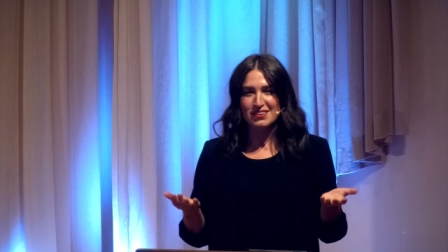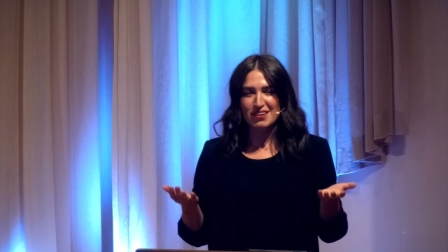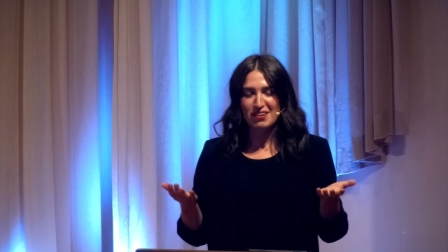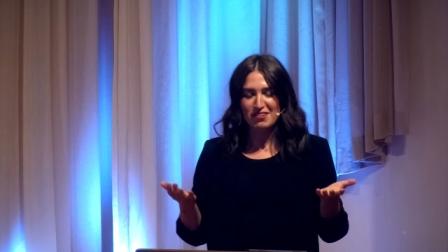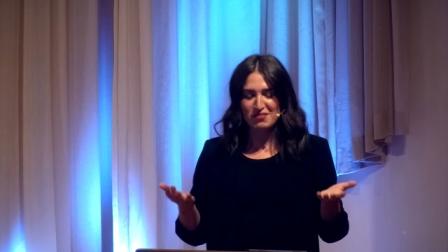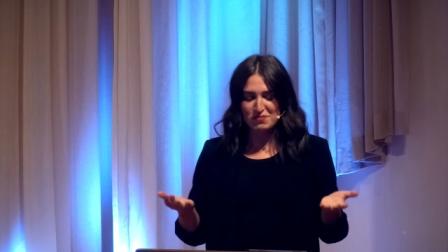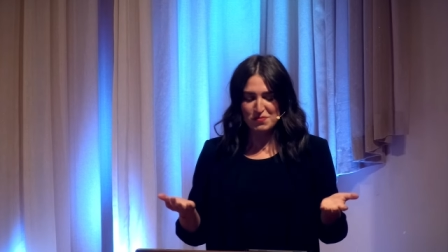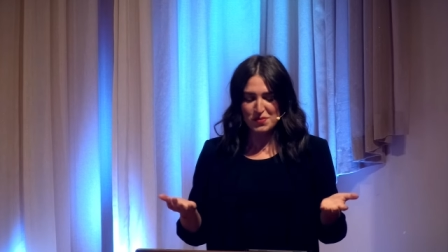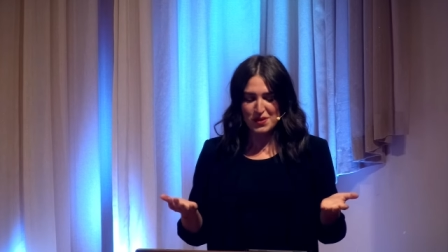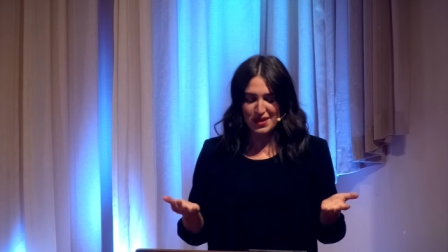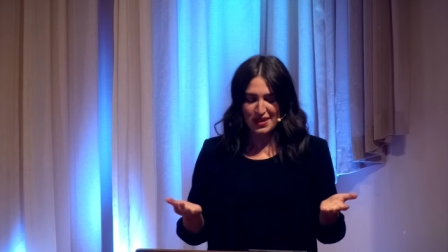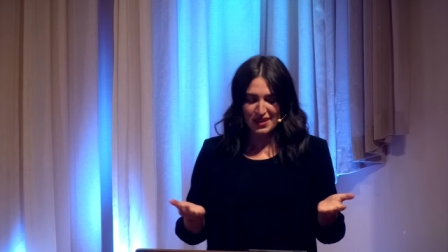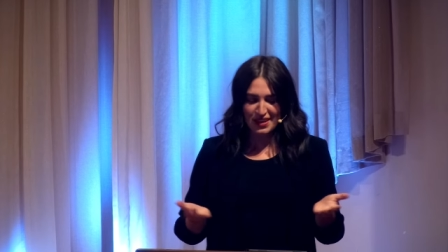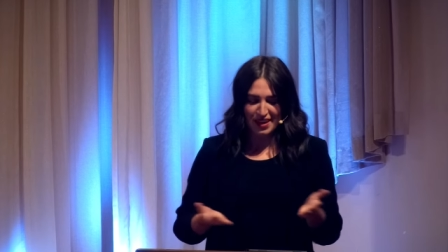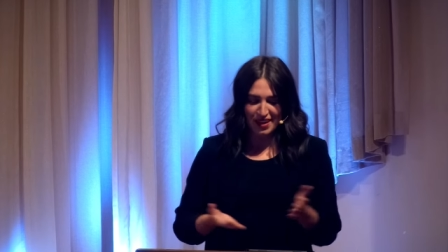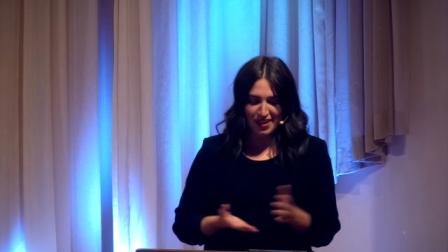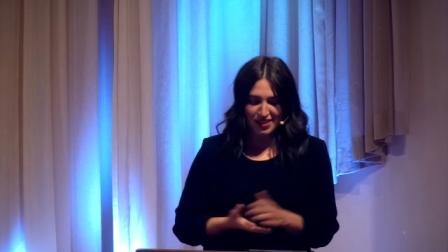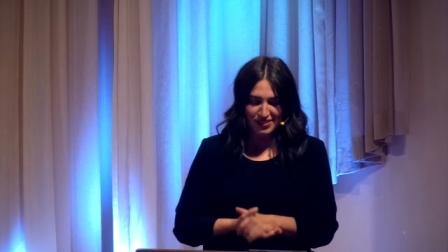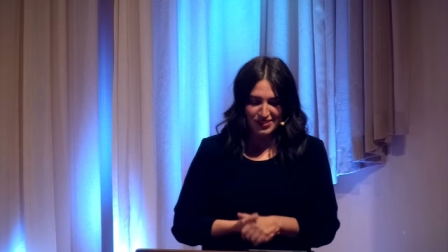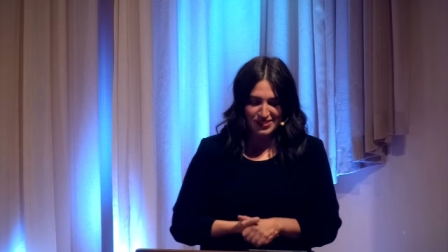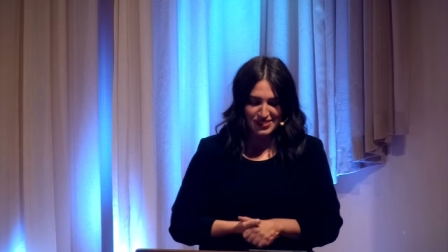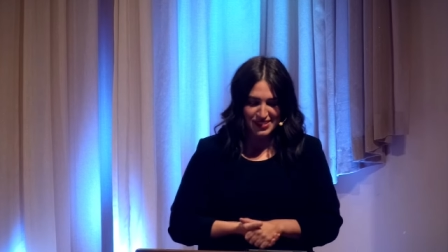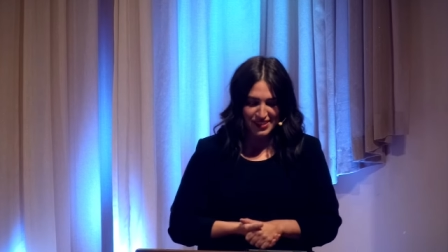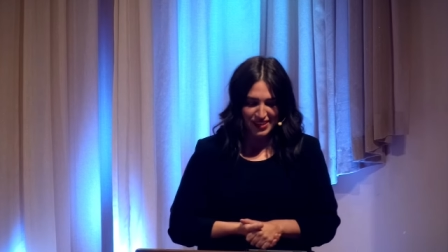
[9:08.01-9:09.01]
of being
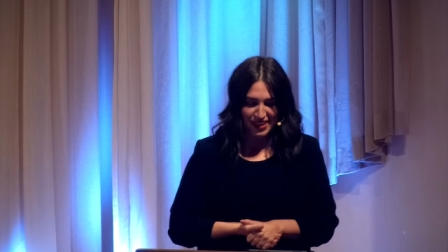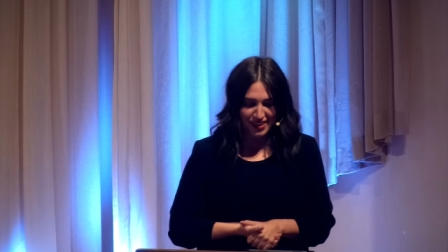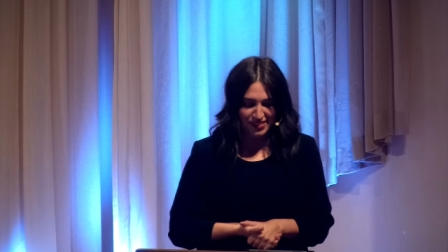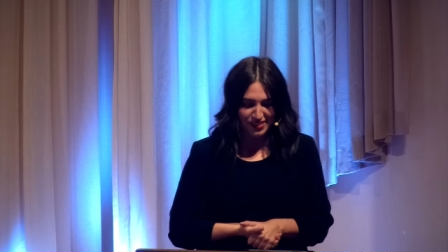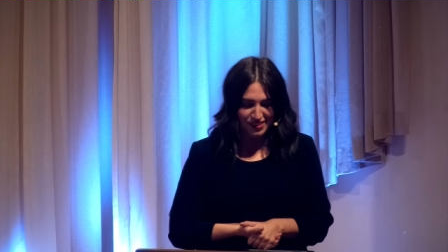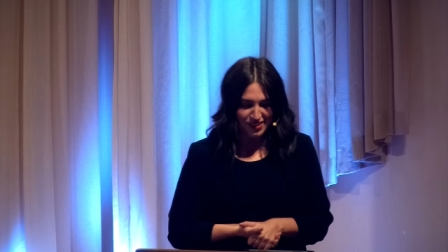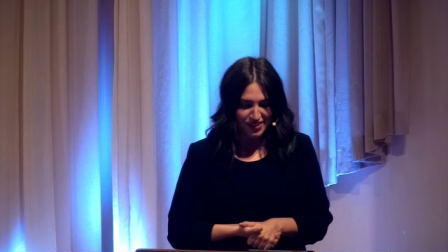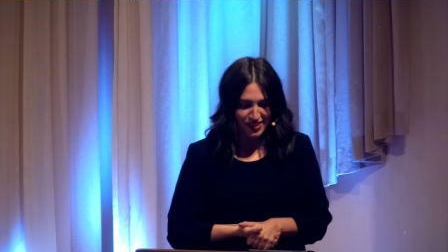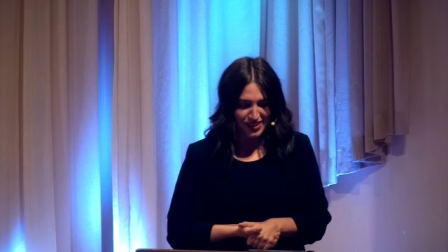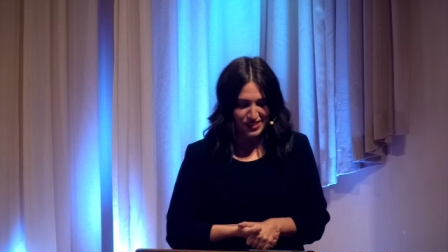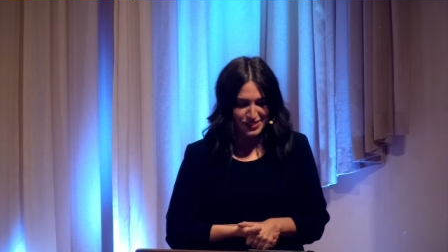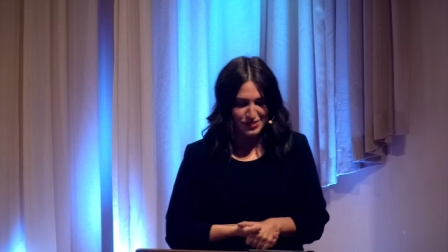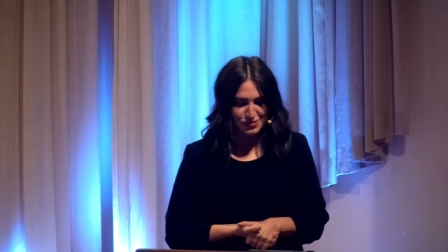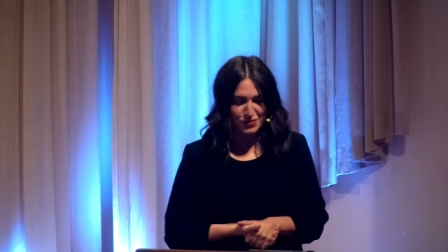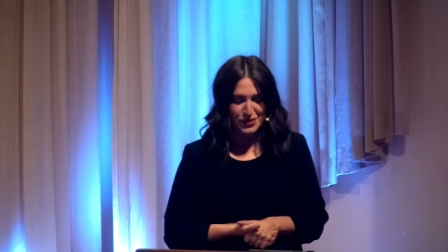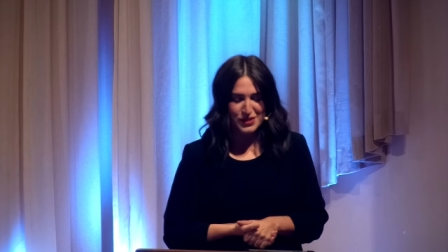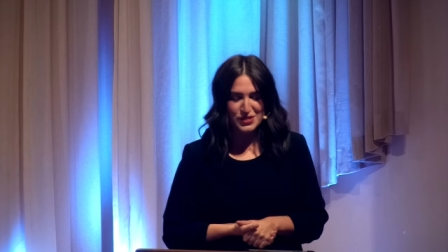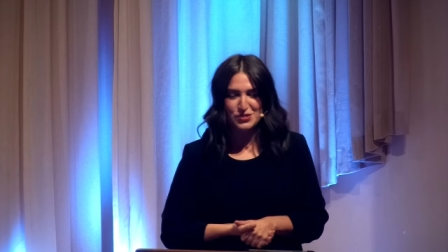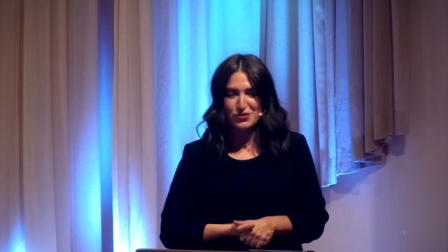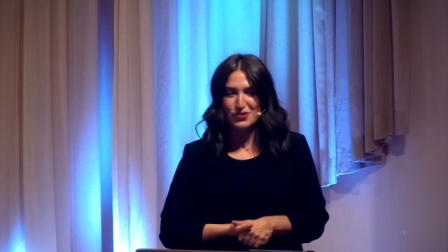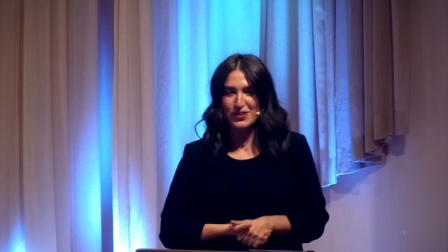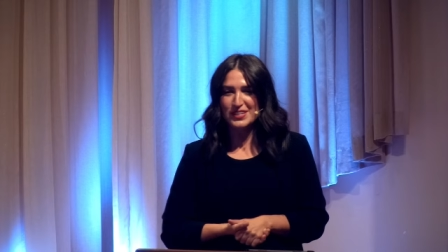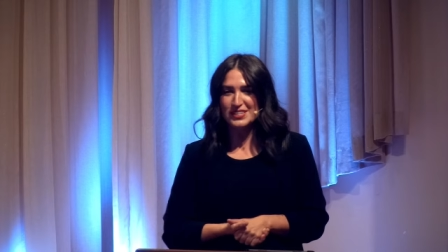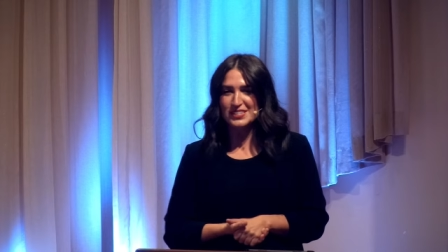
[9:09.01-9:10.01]
held together as we
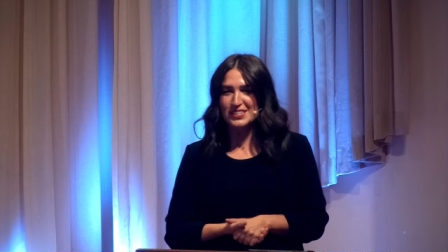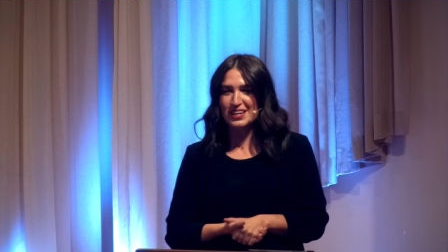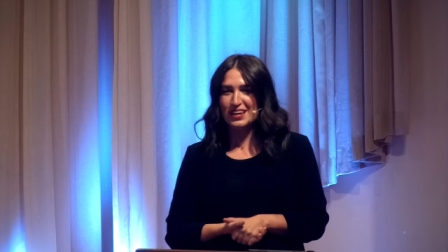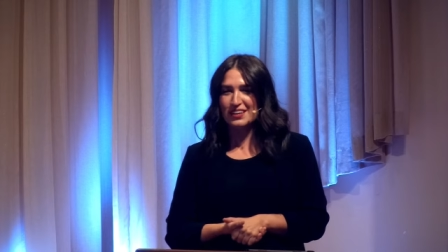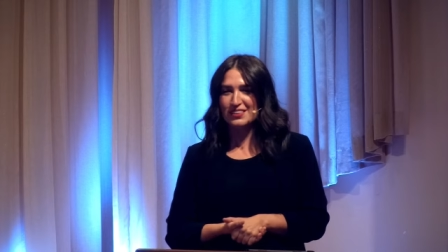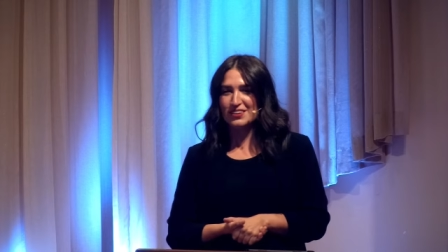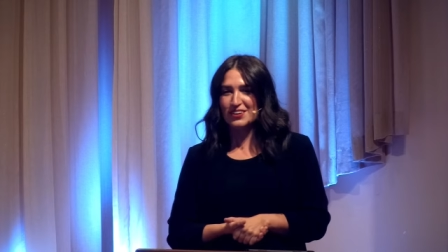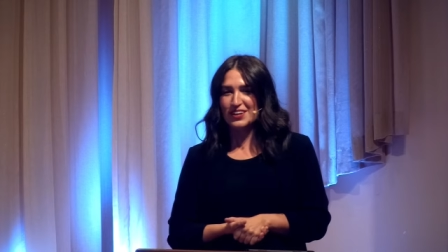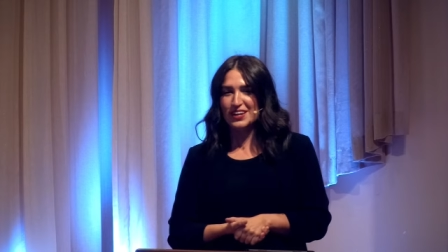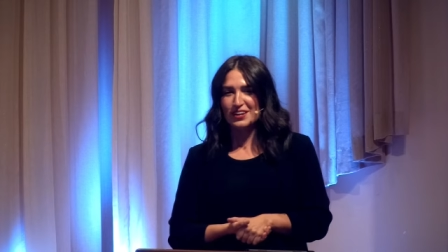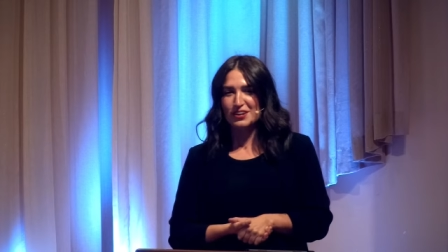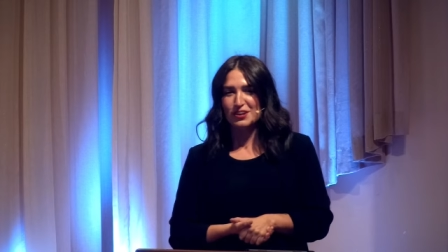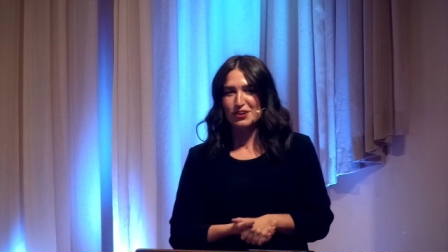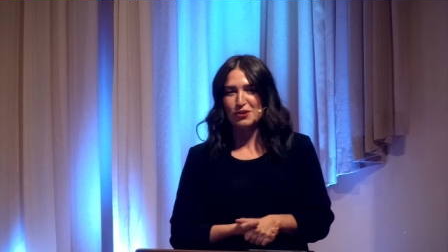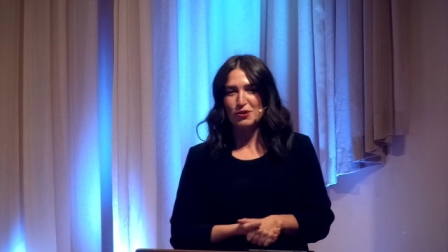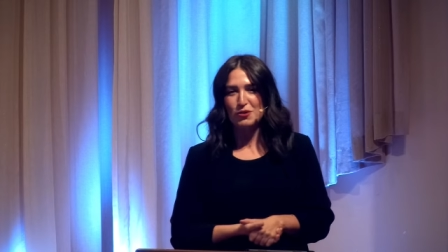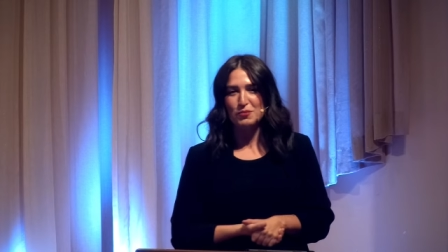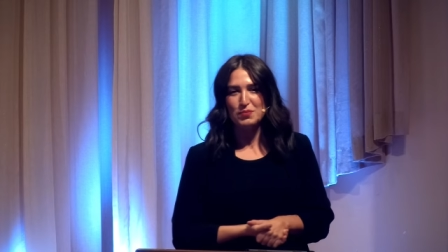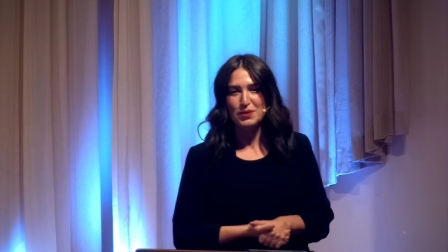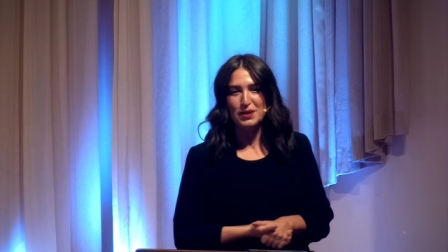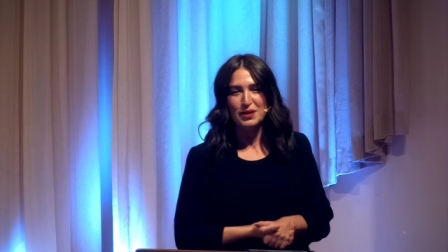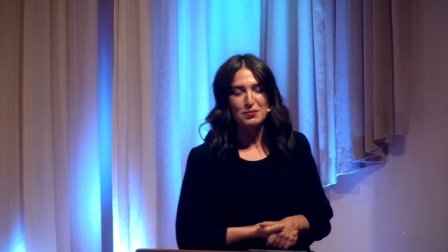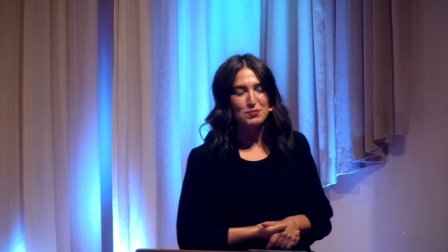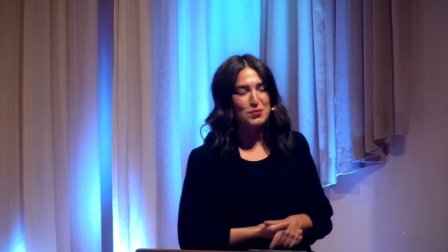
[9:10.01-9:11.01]
join together in our
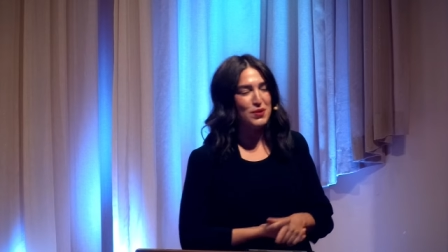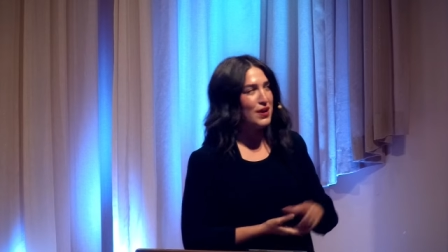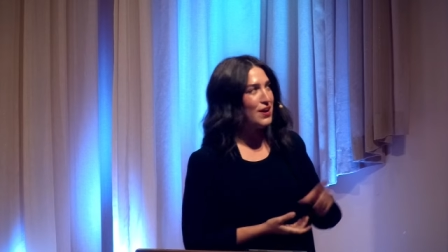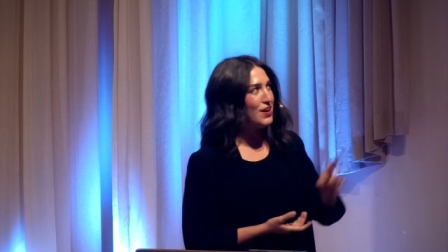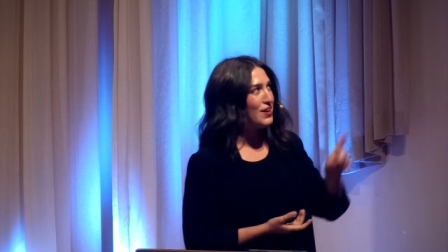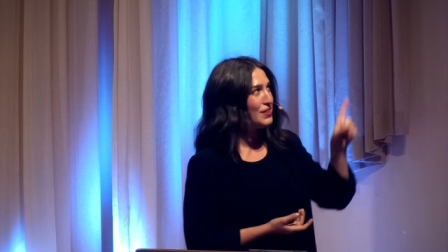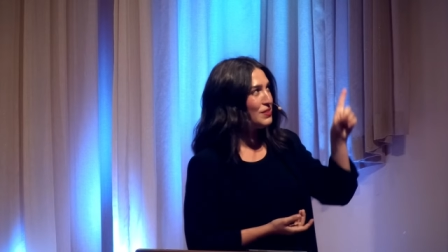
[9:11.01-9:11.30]
opening prayer.